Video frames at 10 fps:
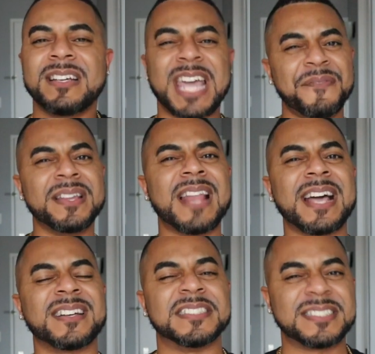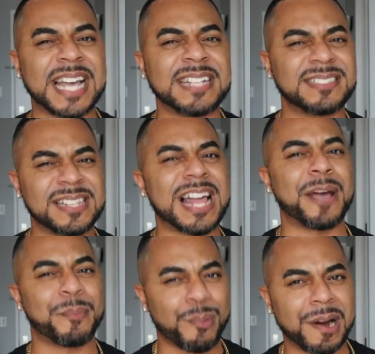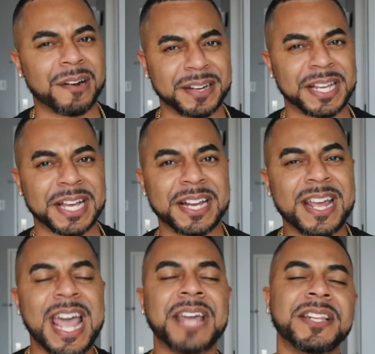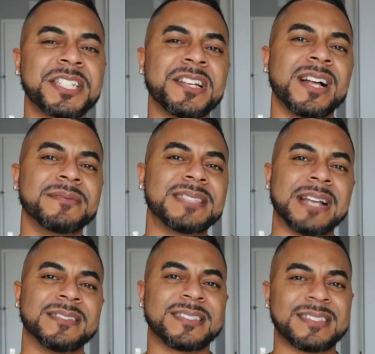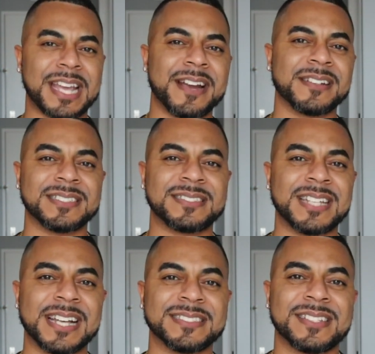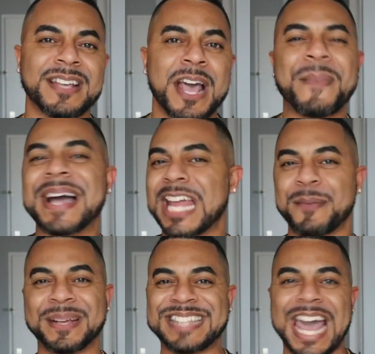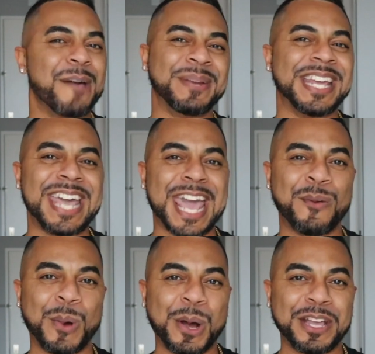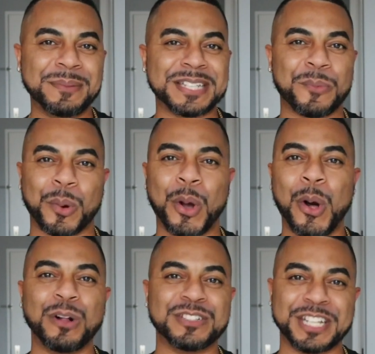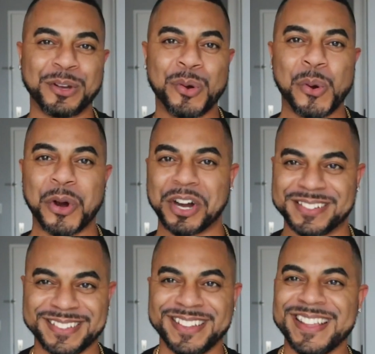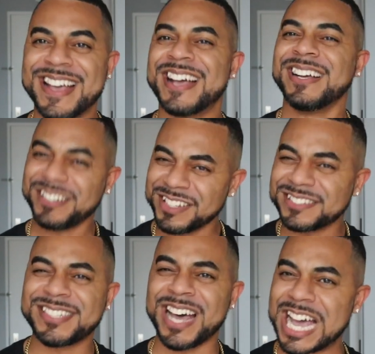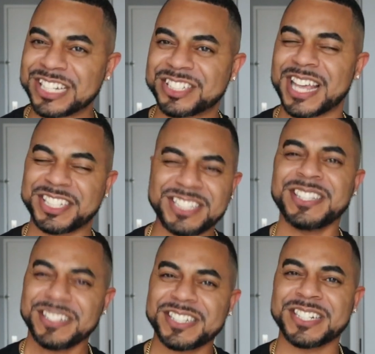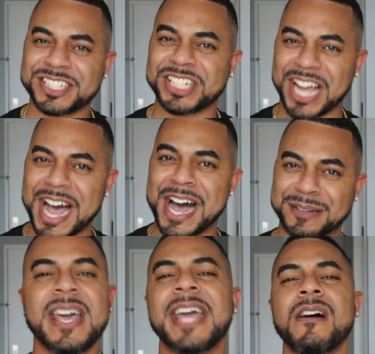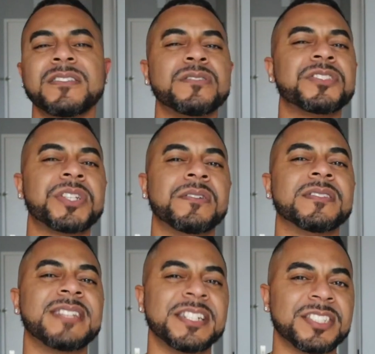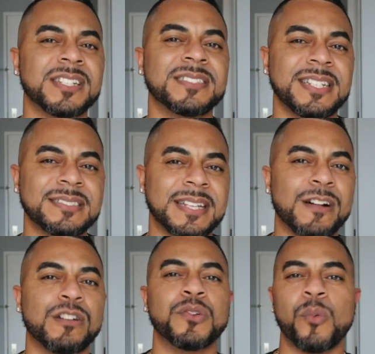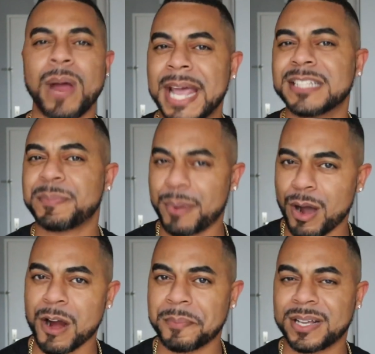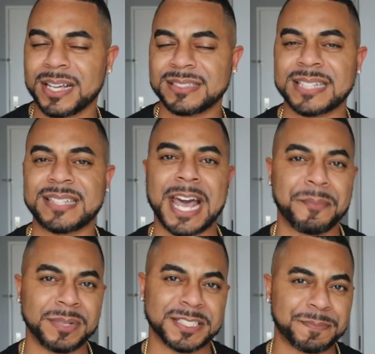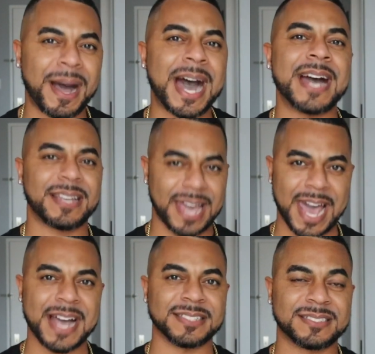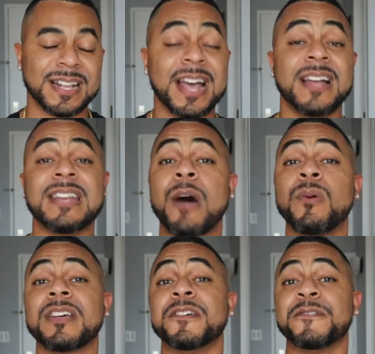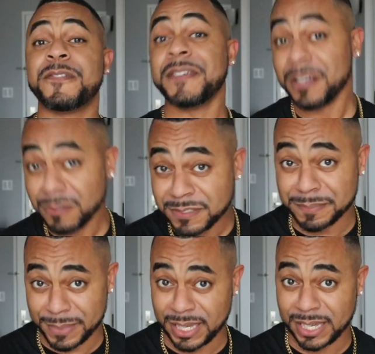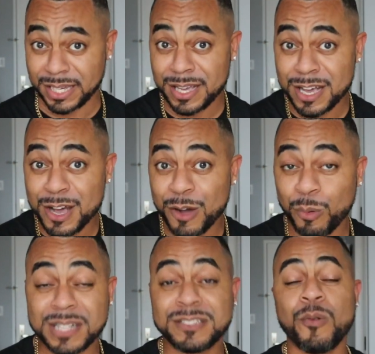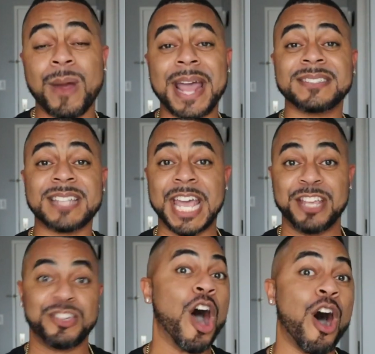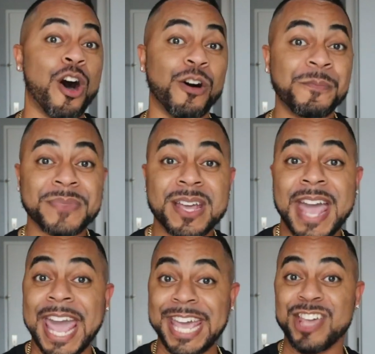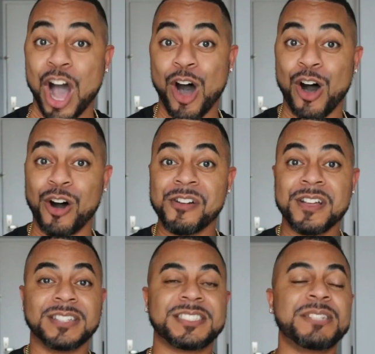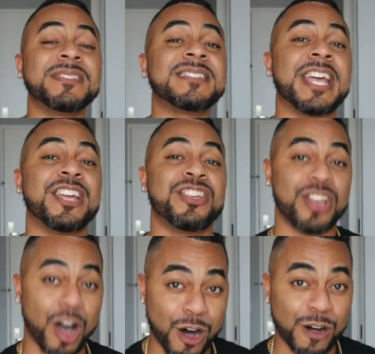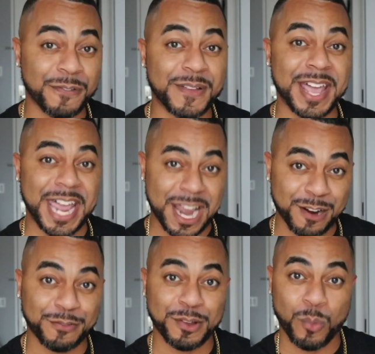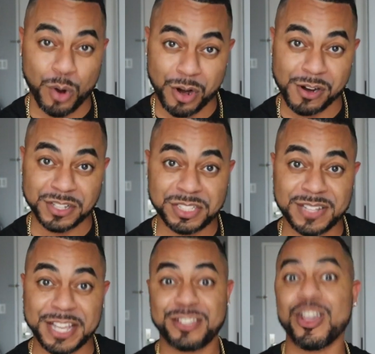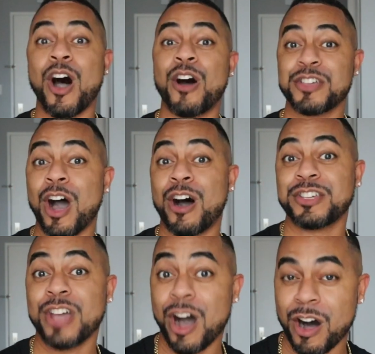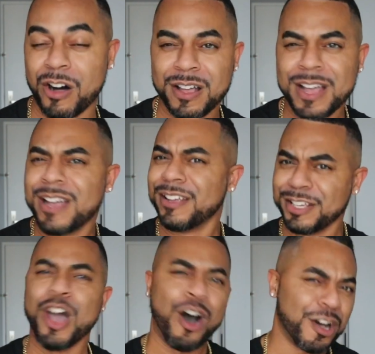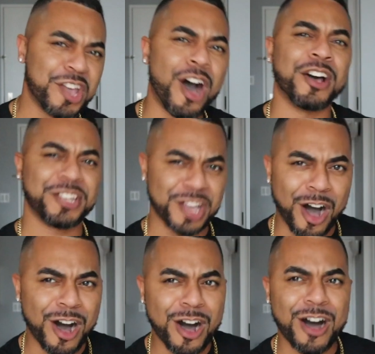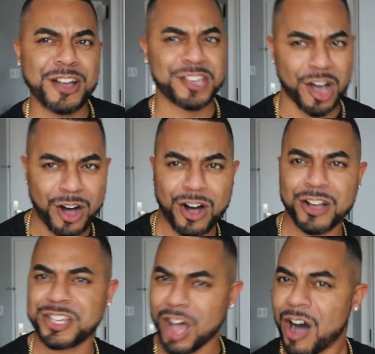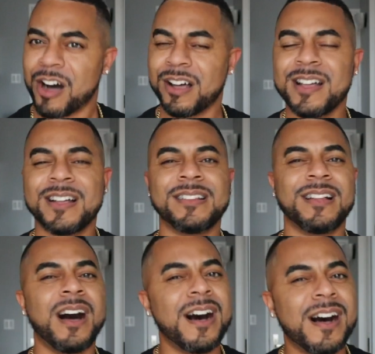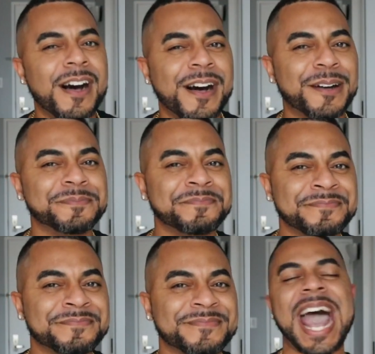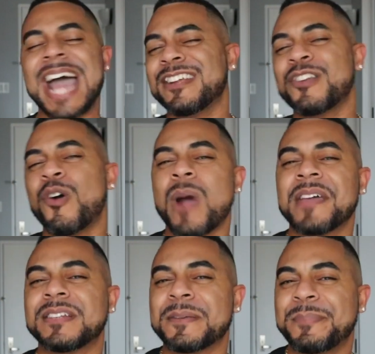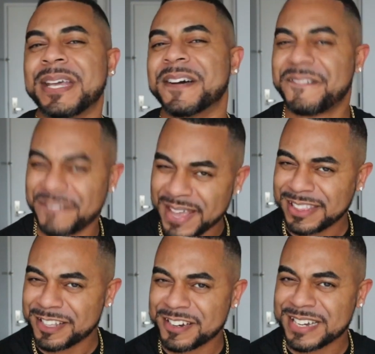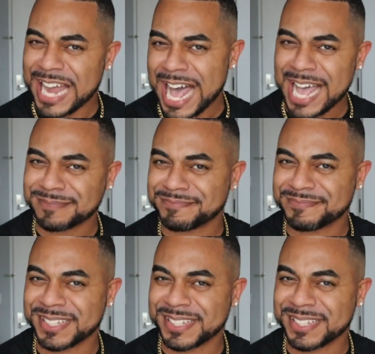giving like a sexy librarian. And then she comes down the stairs and says, "My name is Ebony K. Williams and we're holding court." Good touch. Like, she did a good job. It also showed attention to detail on Luann's part because that's Ebony's podcast. Now, what confused me was Luanne saying y'all, hey y'all. She was saying y'all for every word. She's like y'all, y'all, y'all, y'all, y'all, y'all, y'all, y'all. I didn't know whether to be offended or not,